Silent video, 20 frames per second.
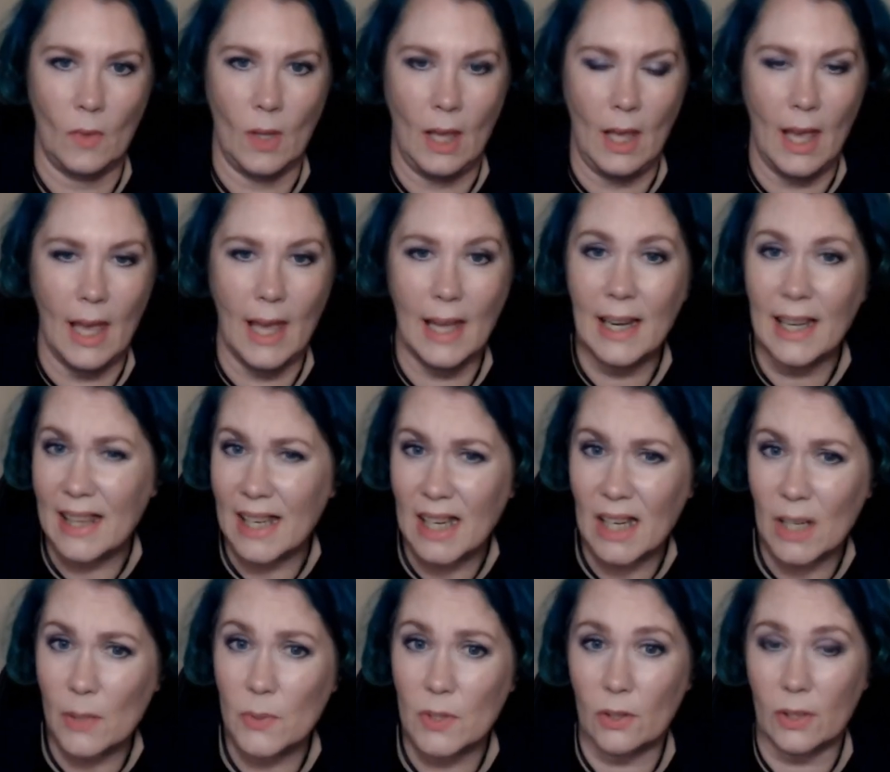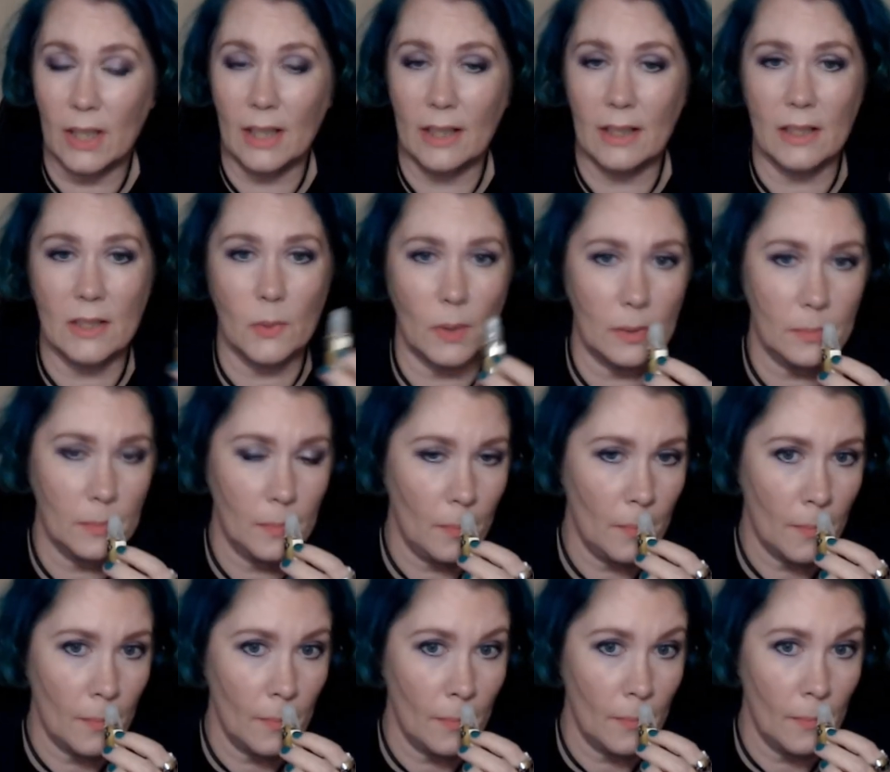And I think I was looking at this one
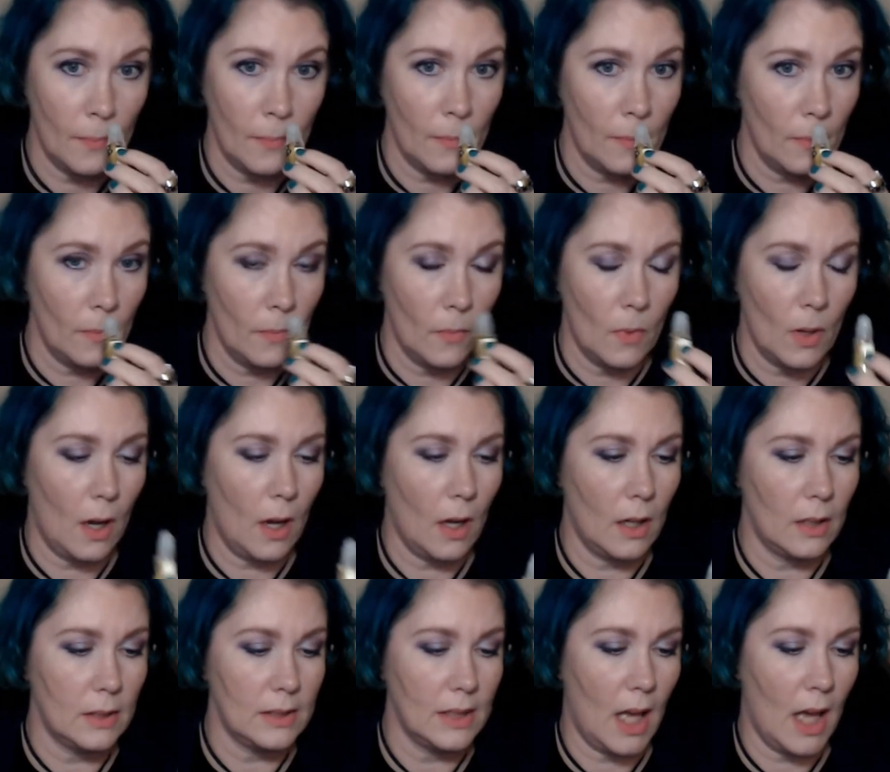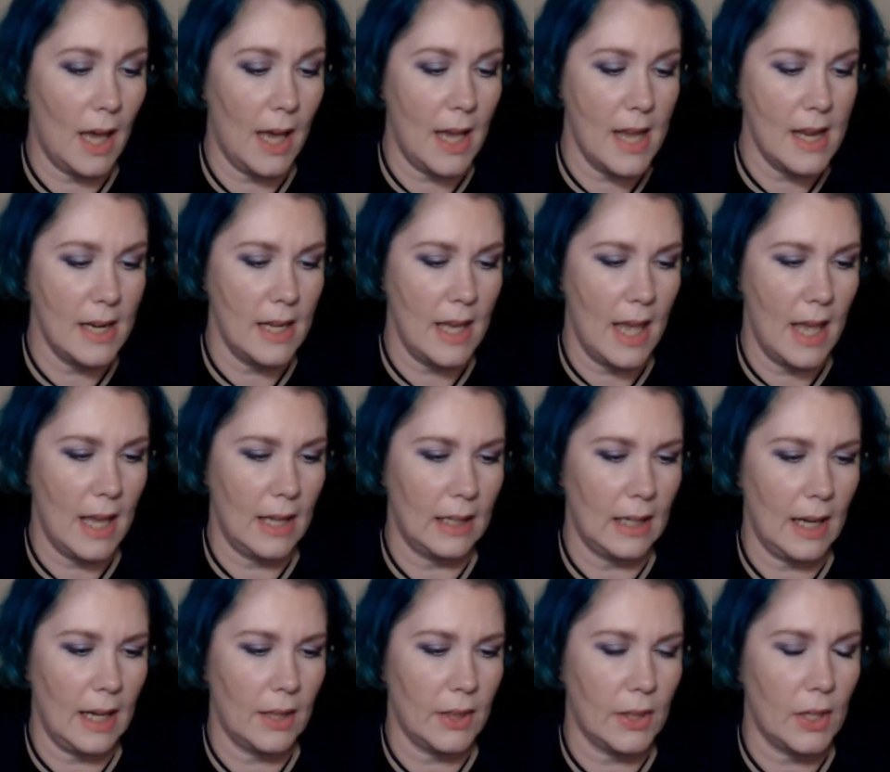online, and
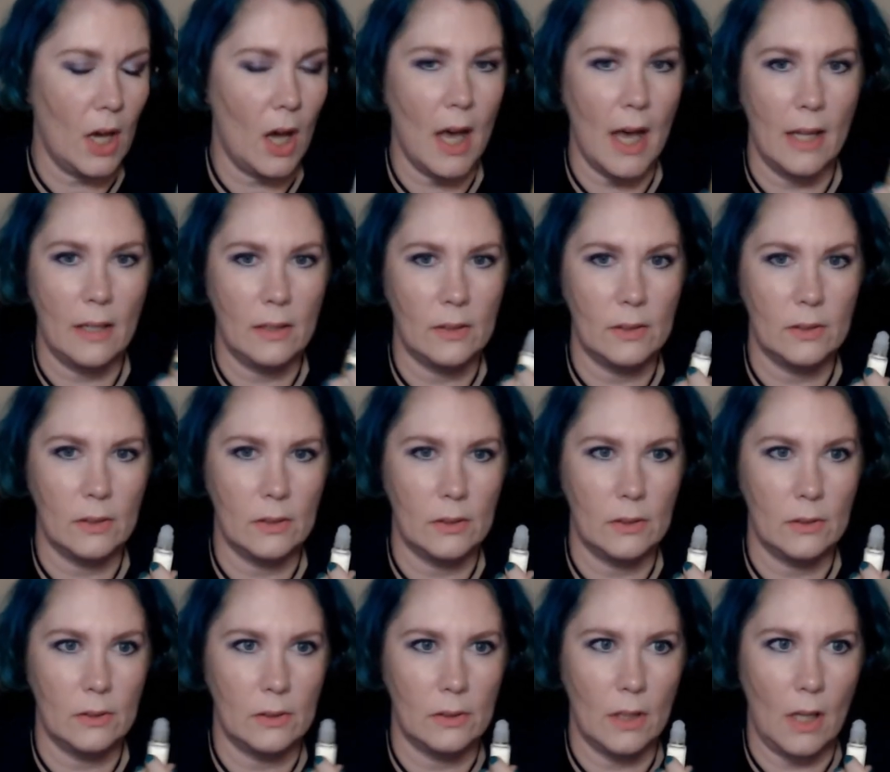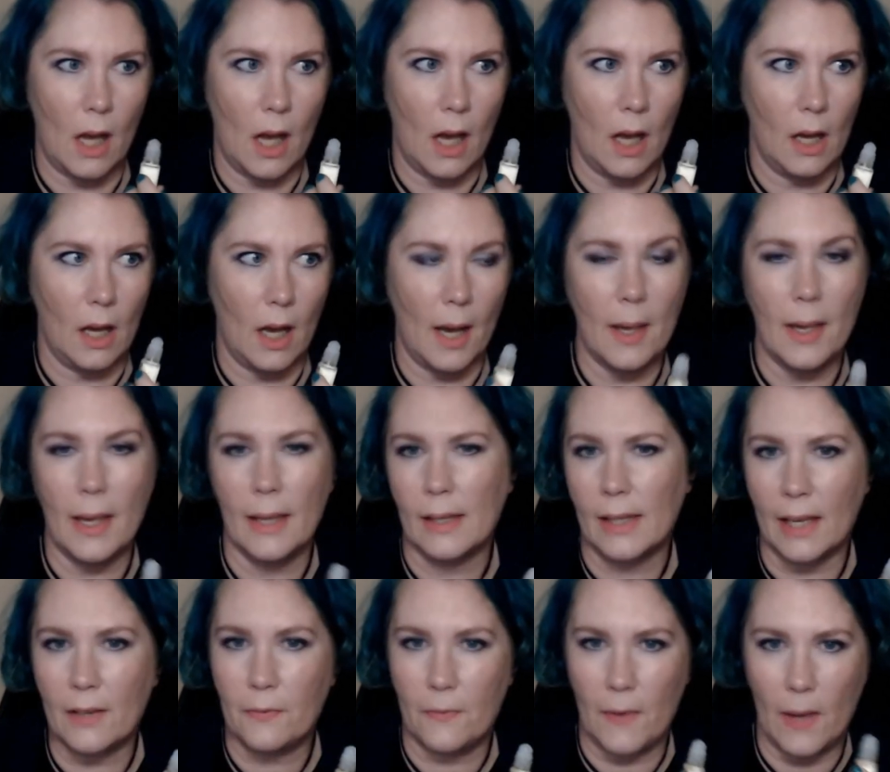I thought, I
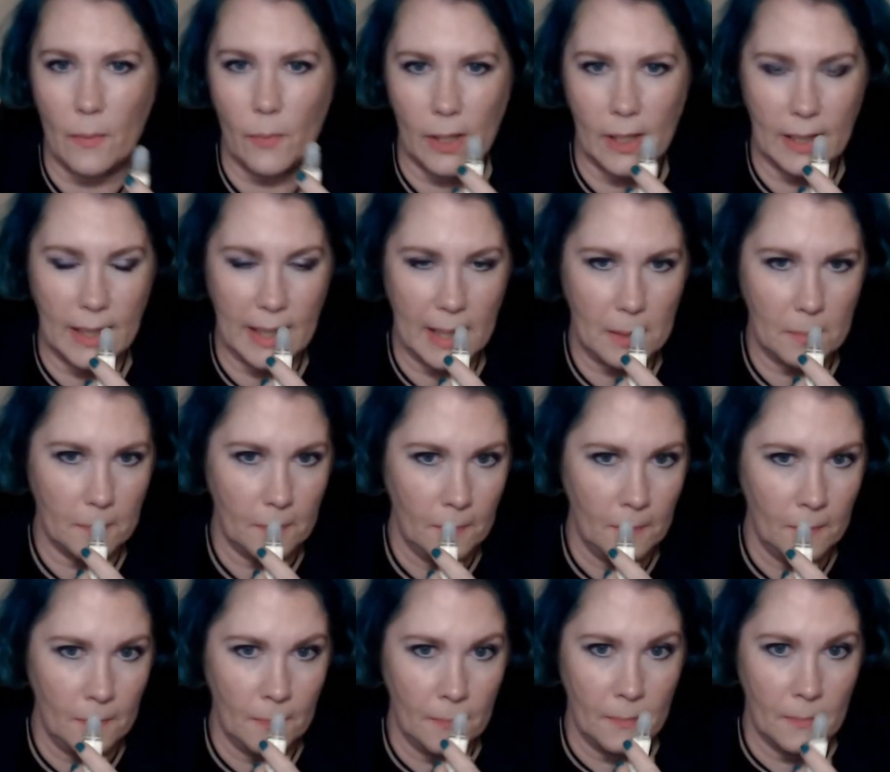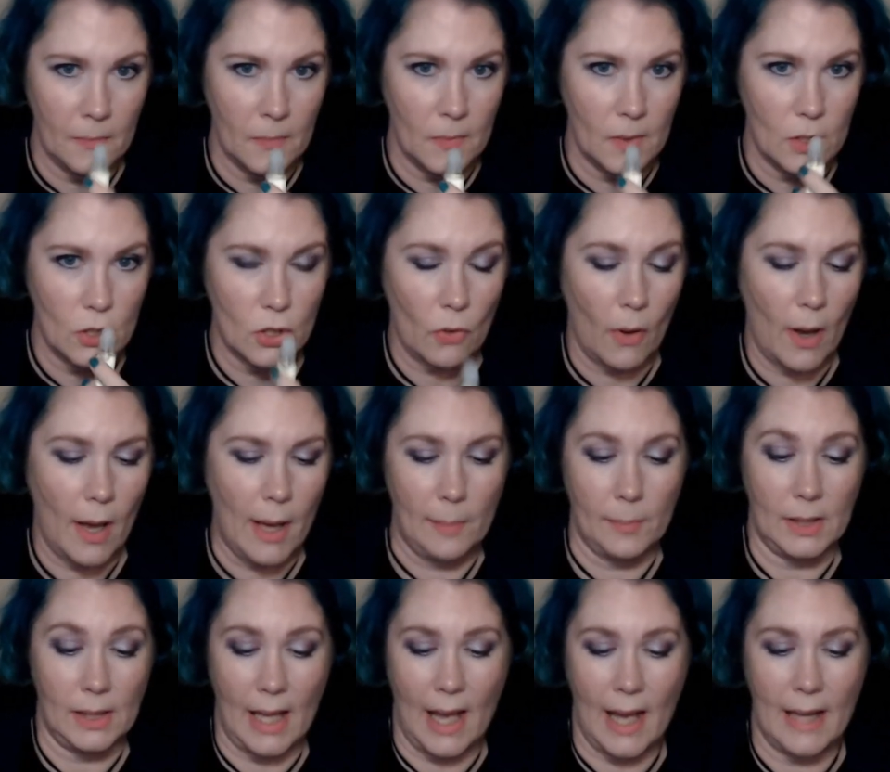like favorited it, so I'm
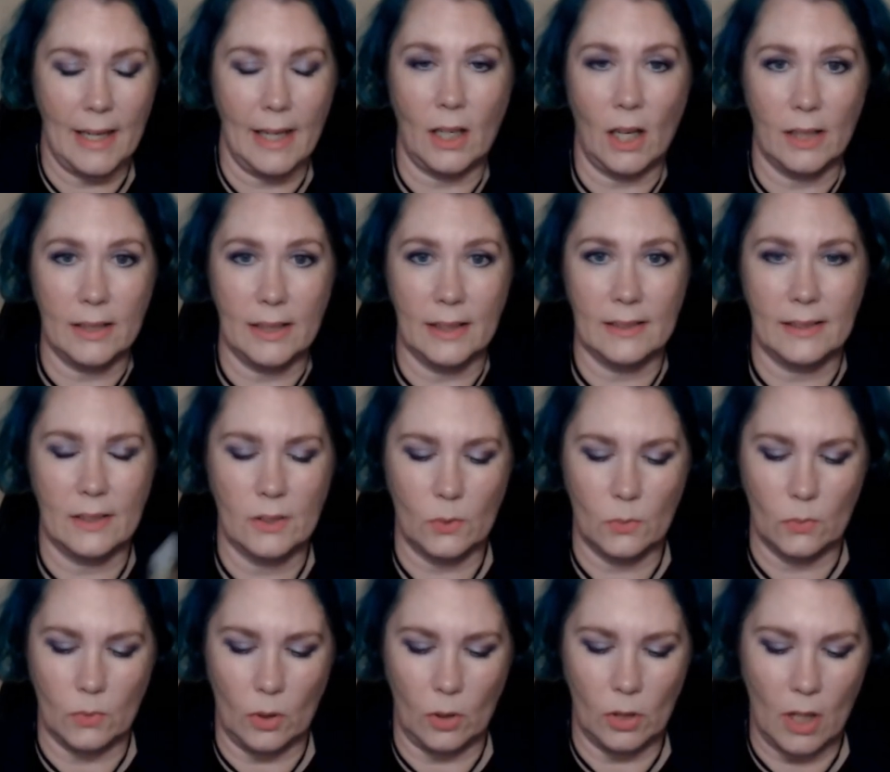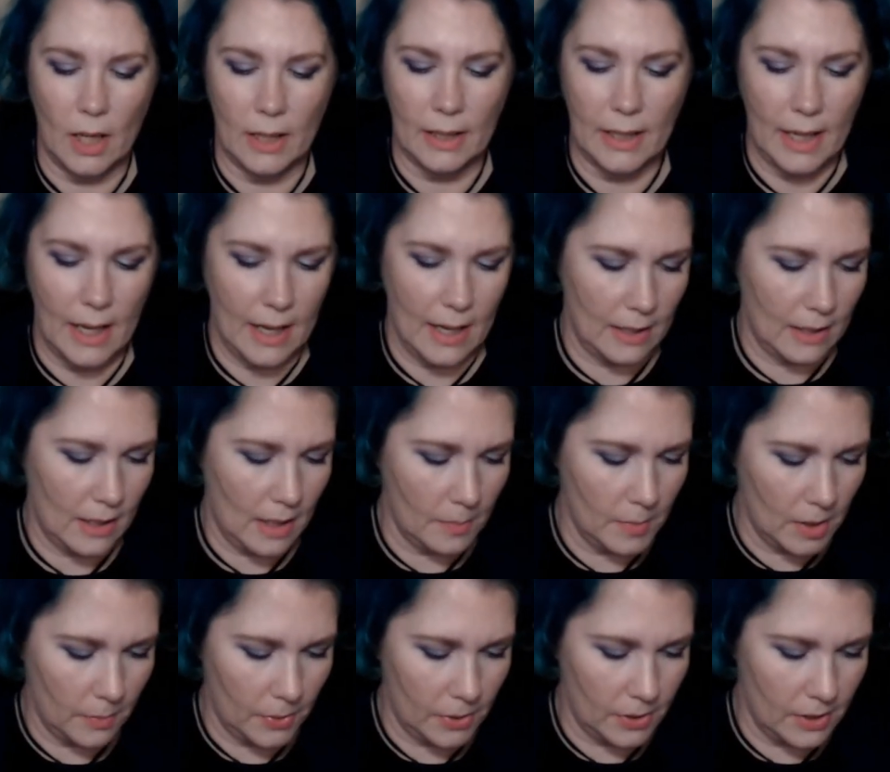glad I got this as a roll-on, and I'm gonna
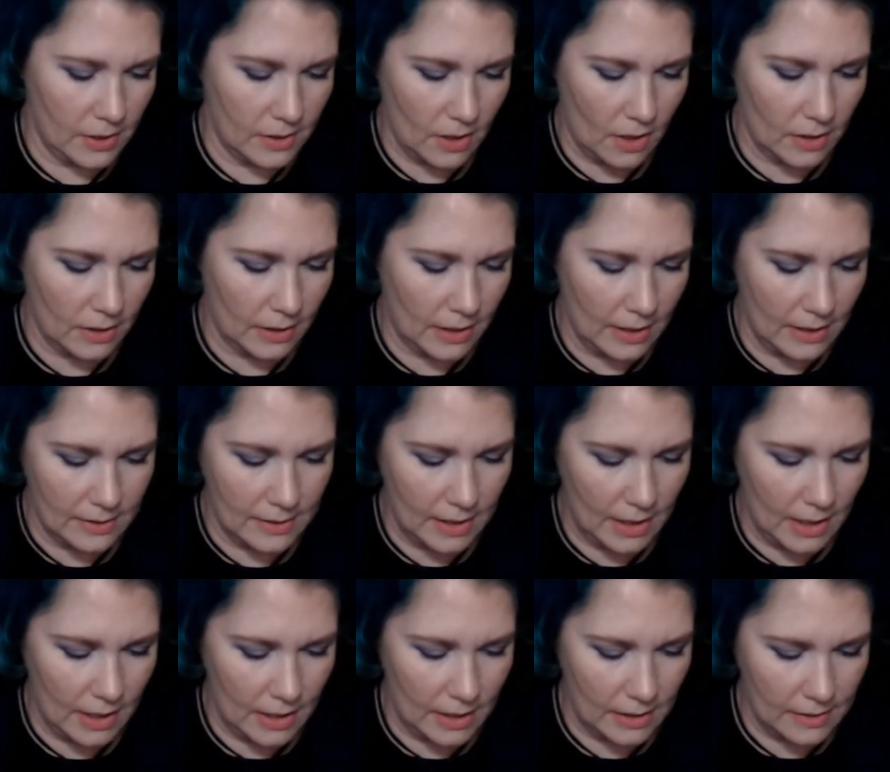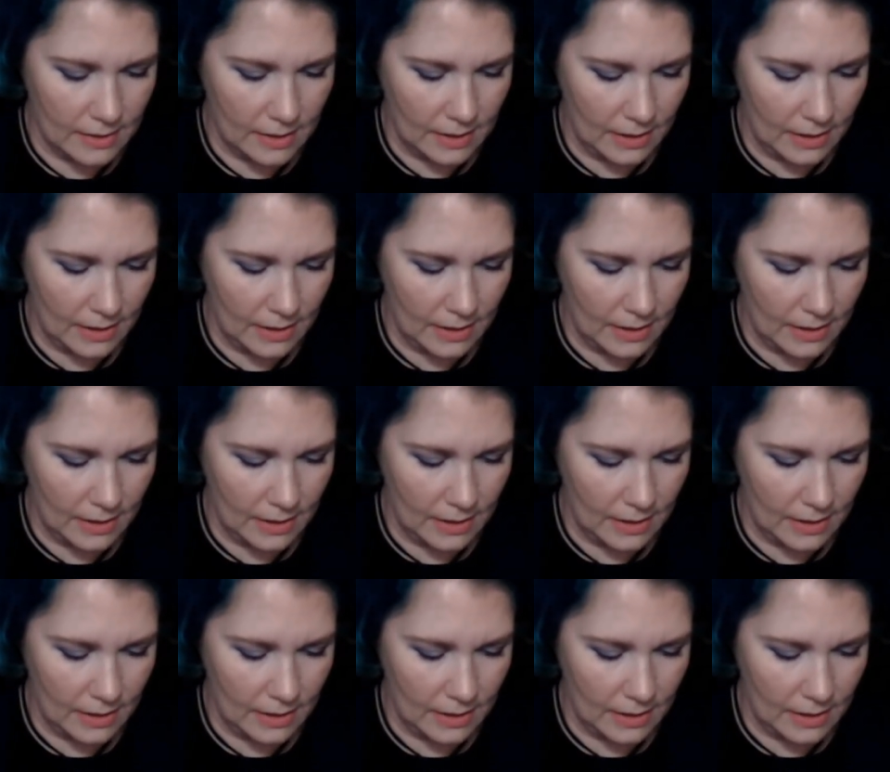put this on because it is,